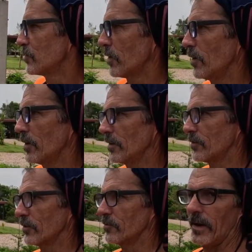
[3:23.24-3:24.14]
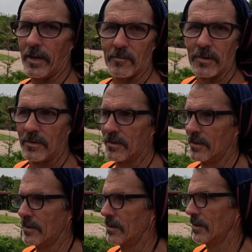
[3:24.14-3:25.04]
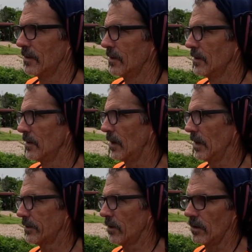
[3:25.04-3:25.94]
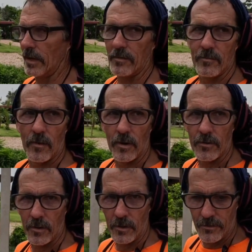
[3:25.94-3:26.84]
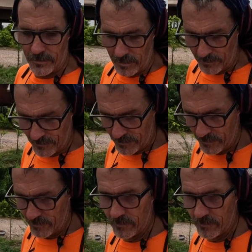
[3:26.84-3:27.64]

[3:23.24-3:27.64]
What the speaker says: probably when I first made them. I liked all that martial arts stuff,